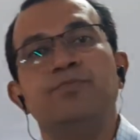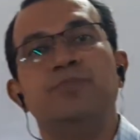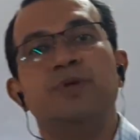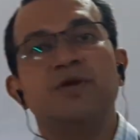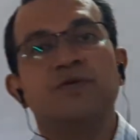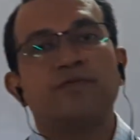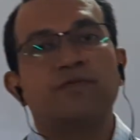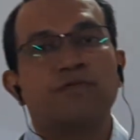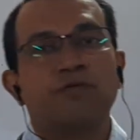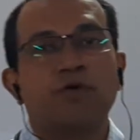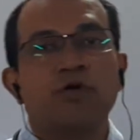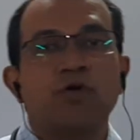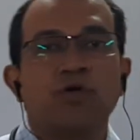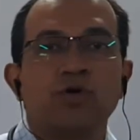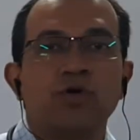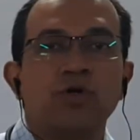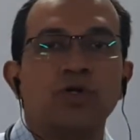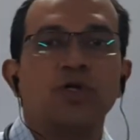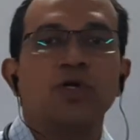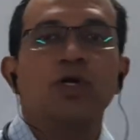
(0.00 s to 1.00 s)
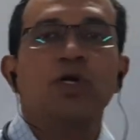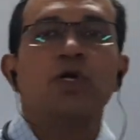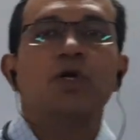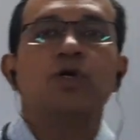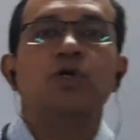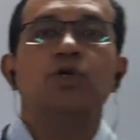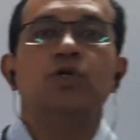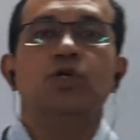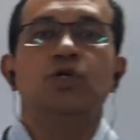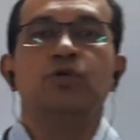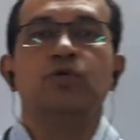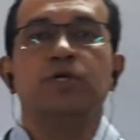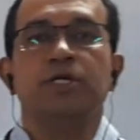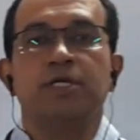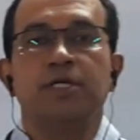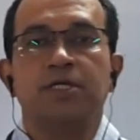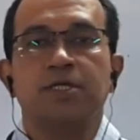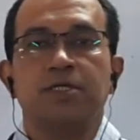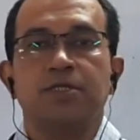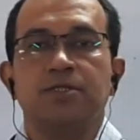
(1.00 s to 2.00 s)
before
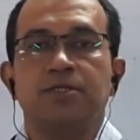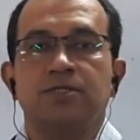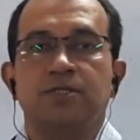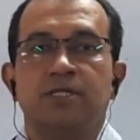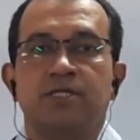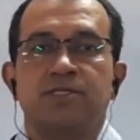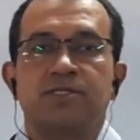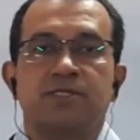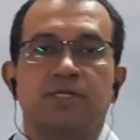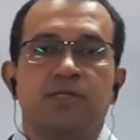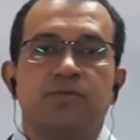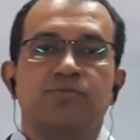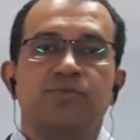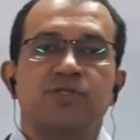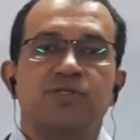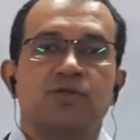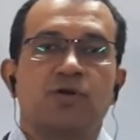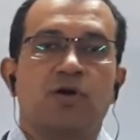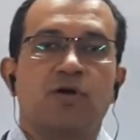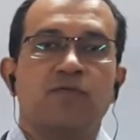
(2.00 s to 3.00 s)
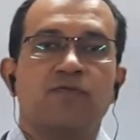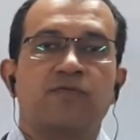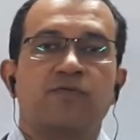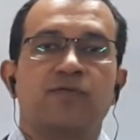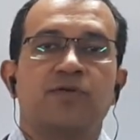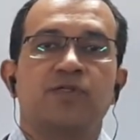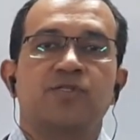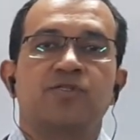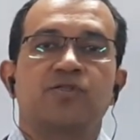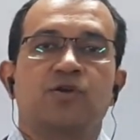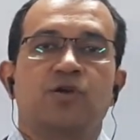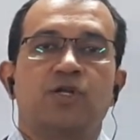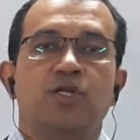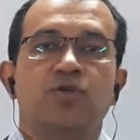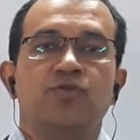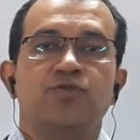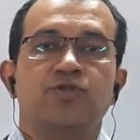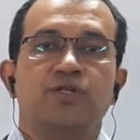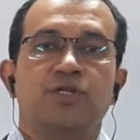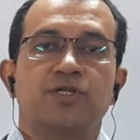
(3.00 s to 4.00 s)
doing the sums of
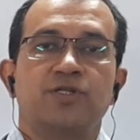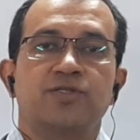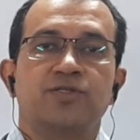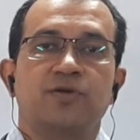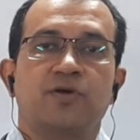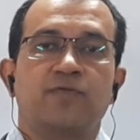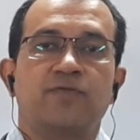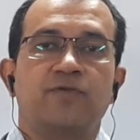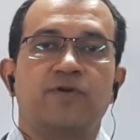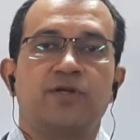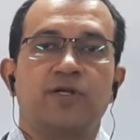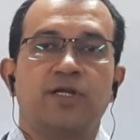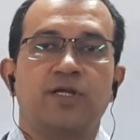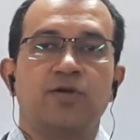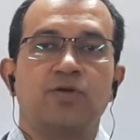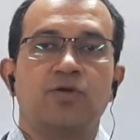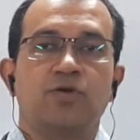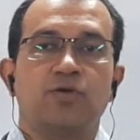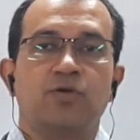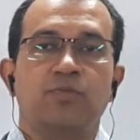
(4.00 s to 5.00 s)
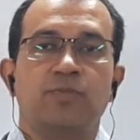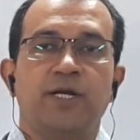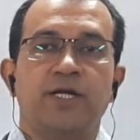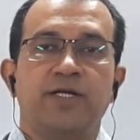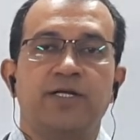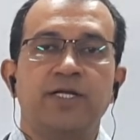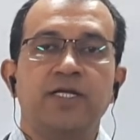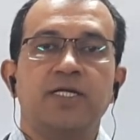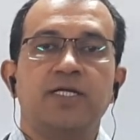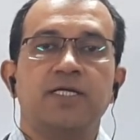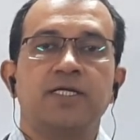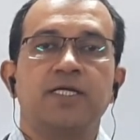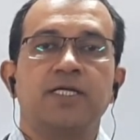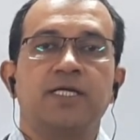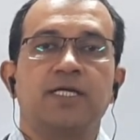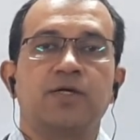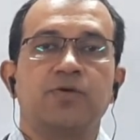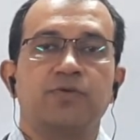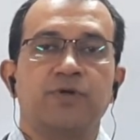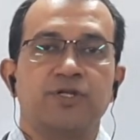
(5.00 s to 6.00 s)
solutions of trigonometric
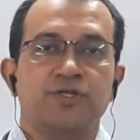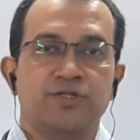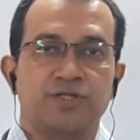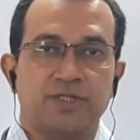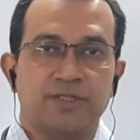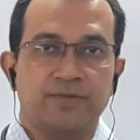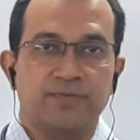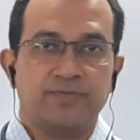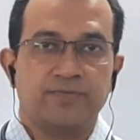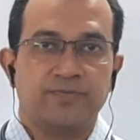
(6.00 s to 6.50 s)
equation.